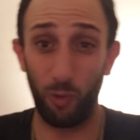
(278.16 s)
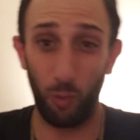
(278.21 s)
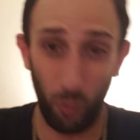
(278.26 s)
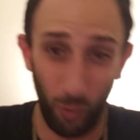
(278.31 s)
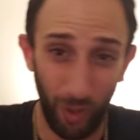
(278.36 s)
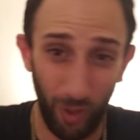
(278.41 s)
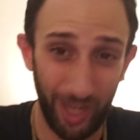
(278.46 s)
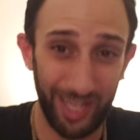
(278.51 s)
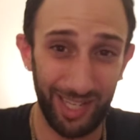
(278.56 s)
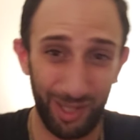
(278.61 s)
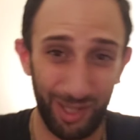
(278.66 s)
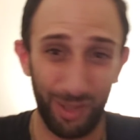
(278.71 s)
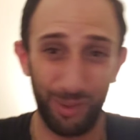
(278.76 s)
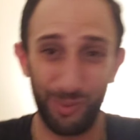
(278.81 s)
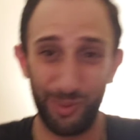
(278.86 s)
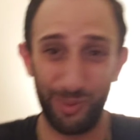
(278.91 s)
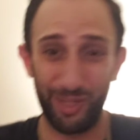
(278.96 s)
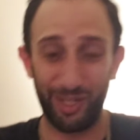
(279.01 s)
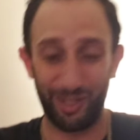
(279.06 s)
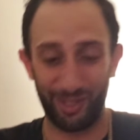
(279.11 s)
white
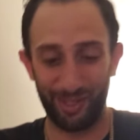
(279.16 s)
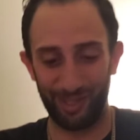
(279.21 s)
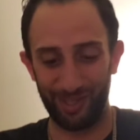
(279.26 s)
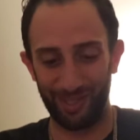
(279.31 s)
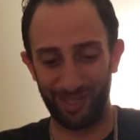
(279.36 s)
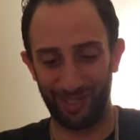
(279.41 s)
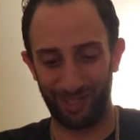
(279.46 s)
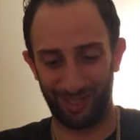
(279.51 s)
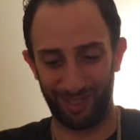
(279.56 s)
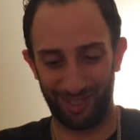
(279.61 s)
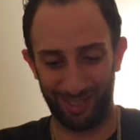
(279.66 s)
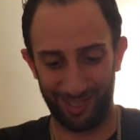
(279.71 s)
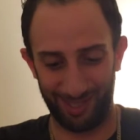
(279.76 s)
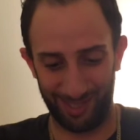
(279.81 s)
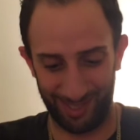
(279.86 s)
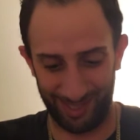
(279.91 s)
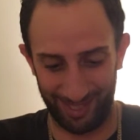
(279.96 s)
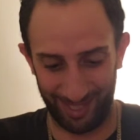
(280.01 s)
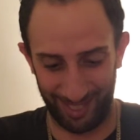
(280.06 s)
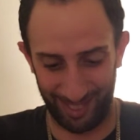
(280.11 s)
code card? Let's
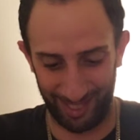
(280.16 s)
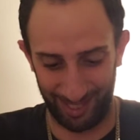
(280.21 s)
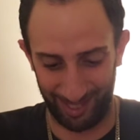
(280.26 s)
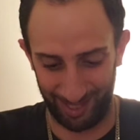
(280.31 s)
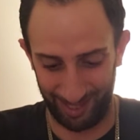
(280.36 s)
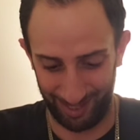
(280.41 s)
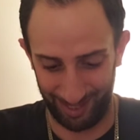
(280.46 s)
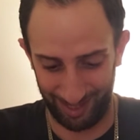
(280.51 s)
see.